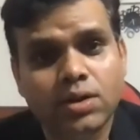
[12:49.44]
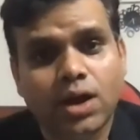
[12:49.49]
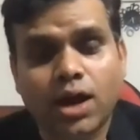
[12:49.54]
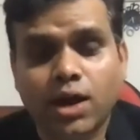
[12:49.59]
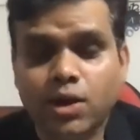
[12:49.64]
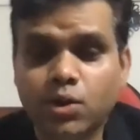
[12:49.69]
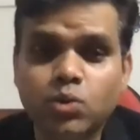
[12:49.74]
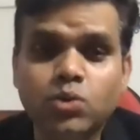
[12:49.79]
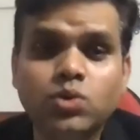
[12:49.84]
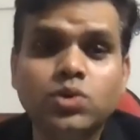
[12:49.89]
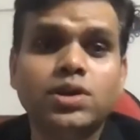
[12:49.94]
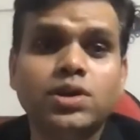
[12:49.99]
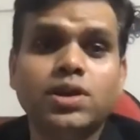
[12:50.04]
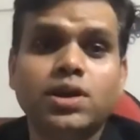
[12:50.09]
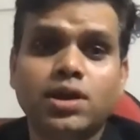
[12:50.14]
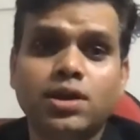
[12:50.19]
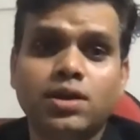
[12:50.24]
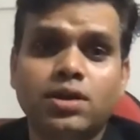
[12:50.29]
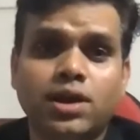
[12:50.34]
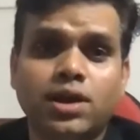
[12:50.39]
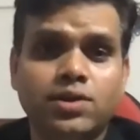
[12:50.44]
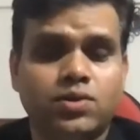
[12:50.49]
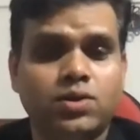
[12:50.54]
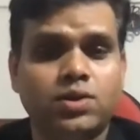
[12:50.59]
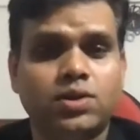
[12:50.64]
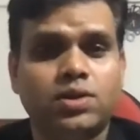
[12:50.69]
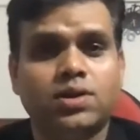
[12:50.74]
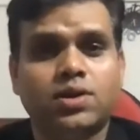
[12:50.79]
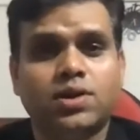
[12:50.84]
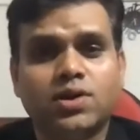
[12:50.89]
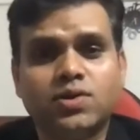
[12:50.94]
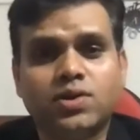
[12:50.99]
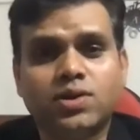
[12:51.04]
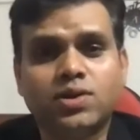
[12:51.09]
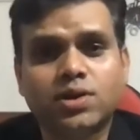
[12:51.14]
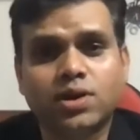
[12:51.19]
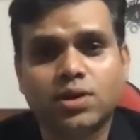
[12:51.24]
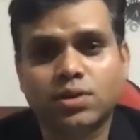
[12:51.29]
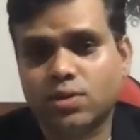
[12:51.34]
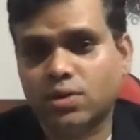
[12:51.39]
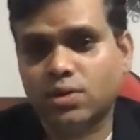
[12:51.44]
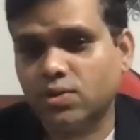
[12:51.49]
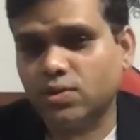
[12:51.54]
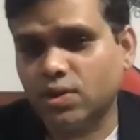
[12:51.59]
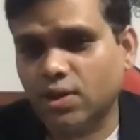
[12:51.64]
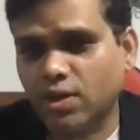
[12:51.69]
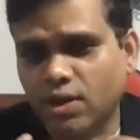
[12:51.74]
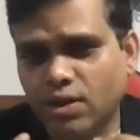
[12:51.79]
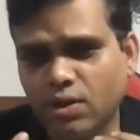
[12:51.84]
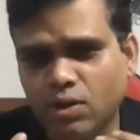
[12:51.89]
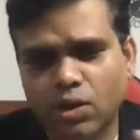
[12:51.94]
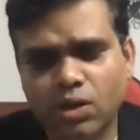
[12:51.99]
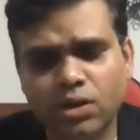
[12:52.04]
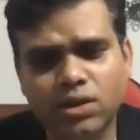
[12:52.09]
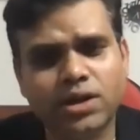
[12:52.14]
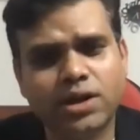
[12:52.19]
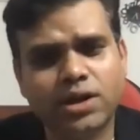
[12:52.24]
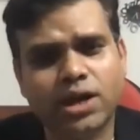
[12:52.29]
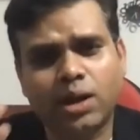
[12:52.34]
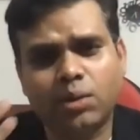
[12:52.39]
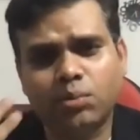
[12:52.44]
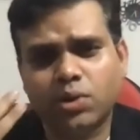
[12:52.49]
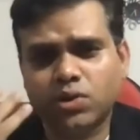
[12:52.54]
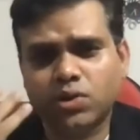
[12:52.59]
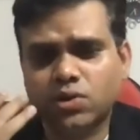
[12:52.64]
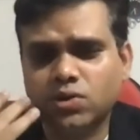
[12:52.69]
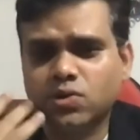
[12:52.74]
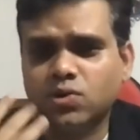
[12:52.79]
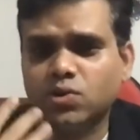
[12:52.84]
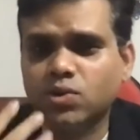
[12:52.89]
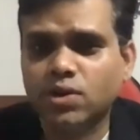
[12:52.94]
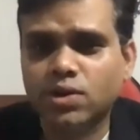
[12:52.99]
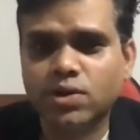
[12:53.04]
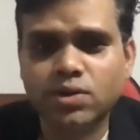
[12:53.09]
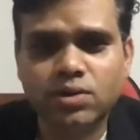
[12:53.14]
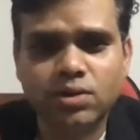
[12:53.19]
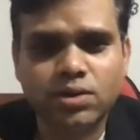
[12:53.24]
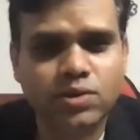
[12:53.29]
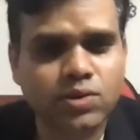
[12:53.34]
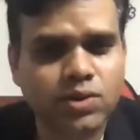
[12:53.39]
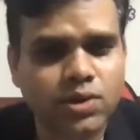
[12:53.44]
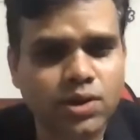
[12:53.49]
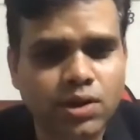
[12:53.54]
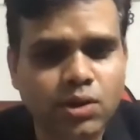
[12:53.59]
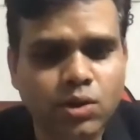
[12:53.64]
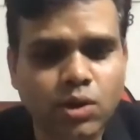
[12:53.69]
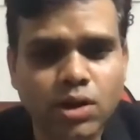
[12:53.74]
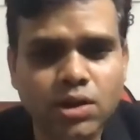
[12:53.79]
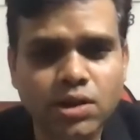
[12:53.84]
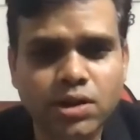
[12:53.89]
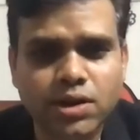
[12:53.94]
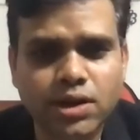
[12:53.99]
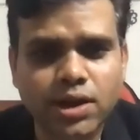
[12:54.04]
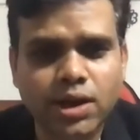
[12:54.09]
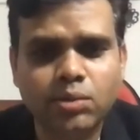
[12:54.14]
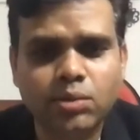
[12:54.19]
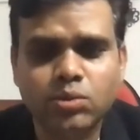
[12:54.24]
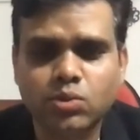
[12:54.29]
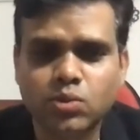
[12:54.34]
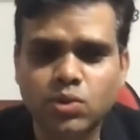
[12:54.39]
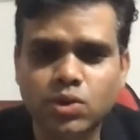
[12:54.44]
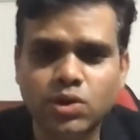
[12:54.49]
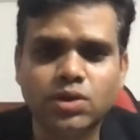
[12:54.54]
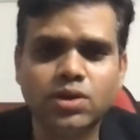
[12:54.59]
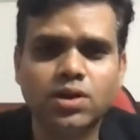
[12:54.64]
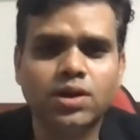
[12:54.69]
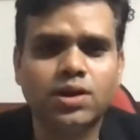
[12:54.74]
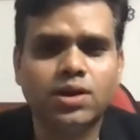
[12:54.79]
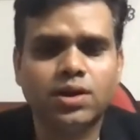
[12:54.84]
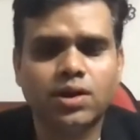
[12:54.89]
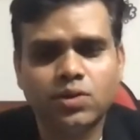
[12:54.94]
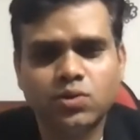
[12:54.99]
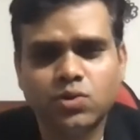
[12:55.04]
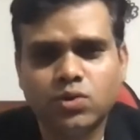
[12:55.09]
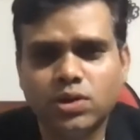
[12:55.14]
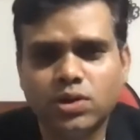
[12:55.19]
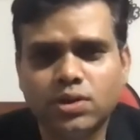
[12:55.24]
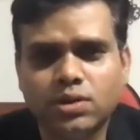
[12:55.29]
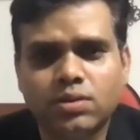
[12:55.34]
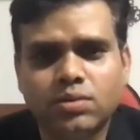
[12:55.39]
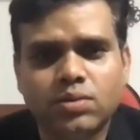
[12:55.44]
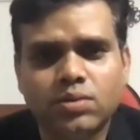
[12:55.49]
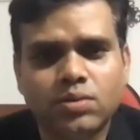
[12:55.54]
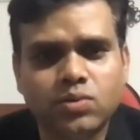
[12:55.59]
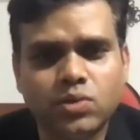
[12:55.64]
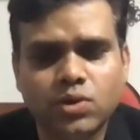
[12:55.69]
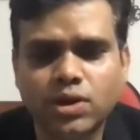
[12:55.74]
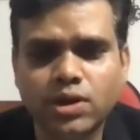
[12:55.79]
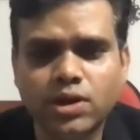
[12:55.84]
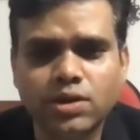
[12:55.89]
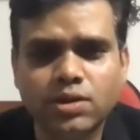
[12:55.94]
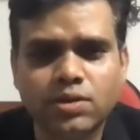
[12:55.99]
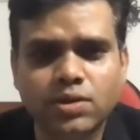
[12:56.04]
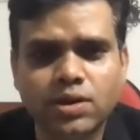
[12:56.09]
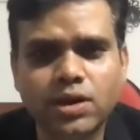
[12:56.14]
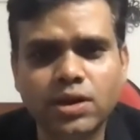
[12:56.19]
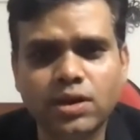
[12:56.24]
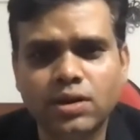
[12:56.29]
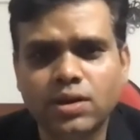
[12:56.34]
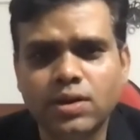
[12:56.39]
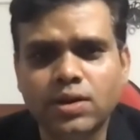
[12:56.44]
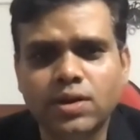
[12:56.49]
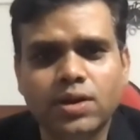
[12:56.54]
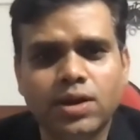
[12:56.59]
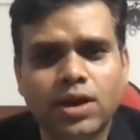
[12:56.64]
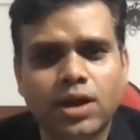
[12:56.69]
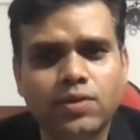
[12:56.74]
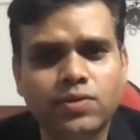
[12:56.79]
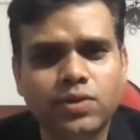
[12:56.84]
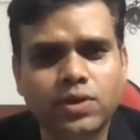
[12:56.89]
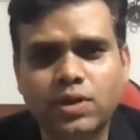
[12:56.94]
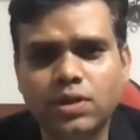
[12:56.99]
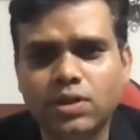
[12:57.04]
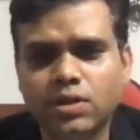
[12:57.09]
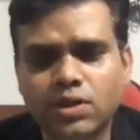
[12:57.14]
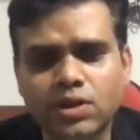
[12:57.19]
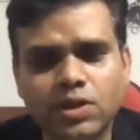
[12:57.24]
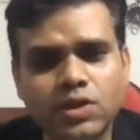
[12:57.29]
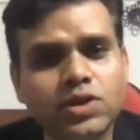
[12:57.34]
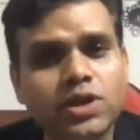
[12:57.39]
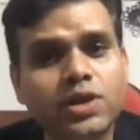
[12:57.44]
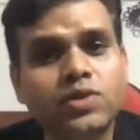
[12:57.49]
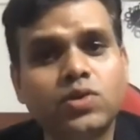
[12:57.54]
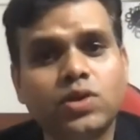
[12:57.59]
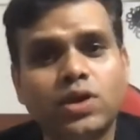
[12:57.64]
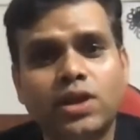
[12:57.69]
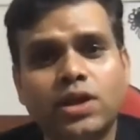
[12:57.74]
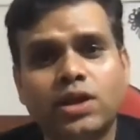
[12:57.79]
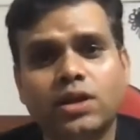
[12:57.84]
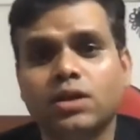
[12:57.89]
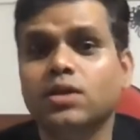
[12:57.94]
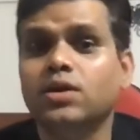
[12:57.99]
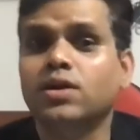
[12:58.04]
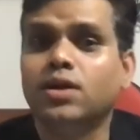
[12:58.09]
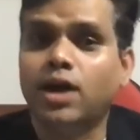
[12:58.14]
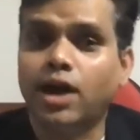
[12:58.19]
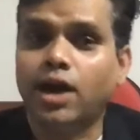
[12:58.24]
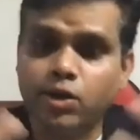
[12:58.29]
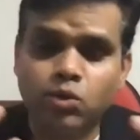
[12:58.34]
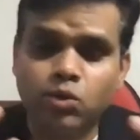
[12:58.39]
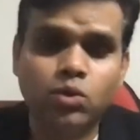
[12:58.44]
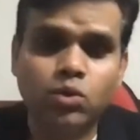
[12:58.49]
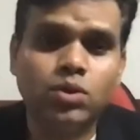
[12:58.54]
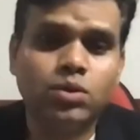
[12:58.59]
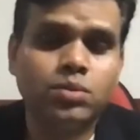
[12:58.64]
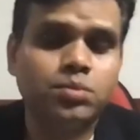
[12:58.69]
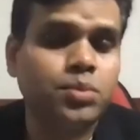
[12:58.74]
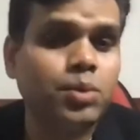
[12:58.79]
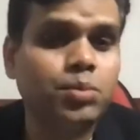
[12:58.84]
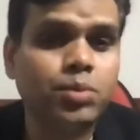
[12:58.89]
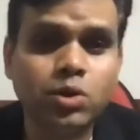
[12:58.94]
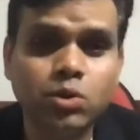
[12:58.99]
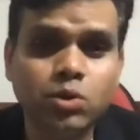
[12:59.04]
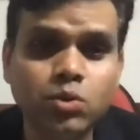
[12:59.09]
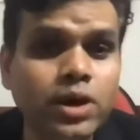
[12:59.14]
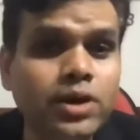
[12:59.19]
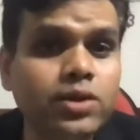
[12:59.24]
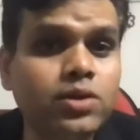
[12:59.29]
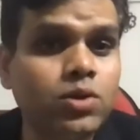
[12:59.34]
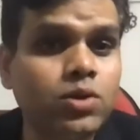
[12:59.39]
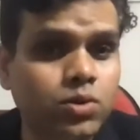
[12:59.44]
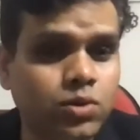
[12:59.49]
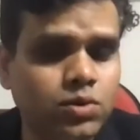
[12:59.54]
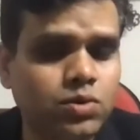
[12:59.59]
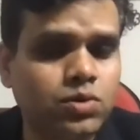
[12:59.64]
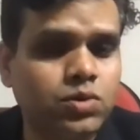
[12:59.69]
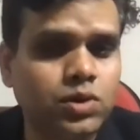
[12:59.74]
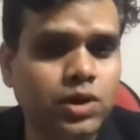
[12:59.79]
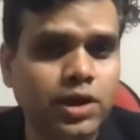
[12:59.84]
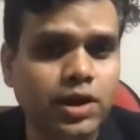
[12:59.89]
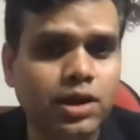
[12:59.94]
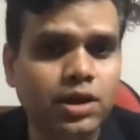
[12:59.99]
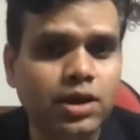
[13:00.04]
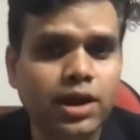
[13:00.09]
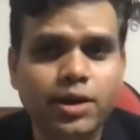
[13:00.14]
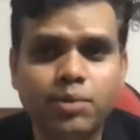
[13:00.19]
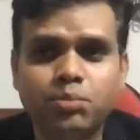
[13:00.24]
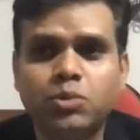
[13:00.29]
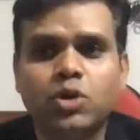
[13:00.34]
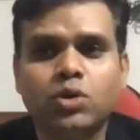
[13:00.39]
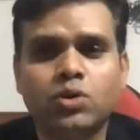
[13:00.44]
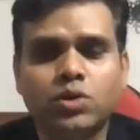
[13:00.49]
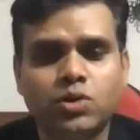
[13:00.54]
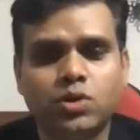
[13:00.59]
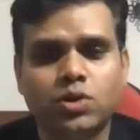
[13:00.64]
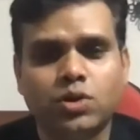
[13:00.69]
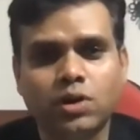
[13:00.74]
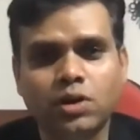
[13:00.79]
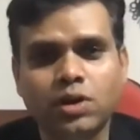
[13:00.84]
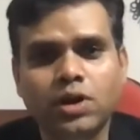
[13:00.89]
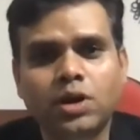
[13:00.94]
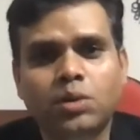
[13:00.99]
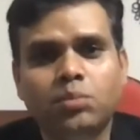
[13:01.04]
Are you sharing it? I see that Ashish Khatri is sharing it all the time. Ashish Chauhan's is sharing all the time. Sunanda, Anchit, Jayant, right? I've seen these guys sharing it. I don't know. Maybe you guys also are sharing. I am not sure.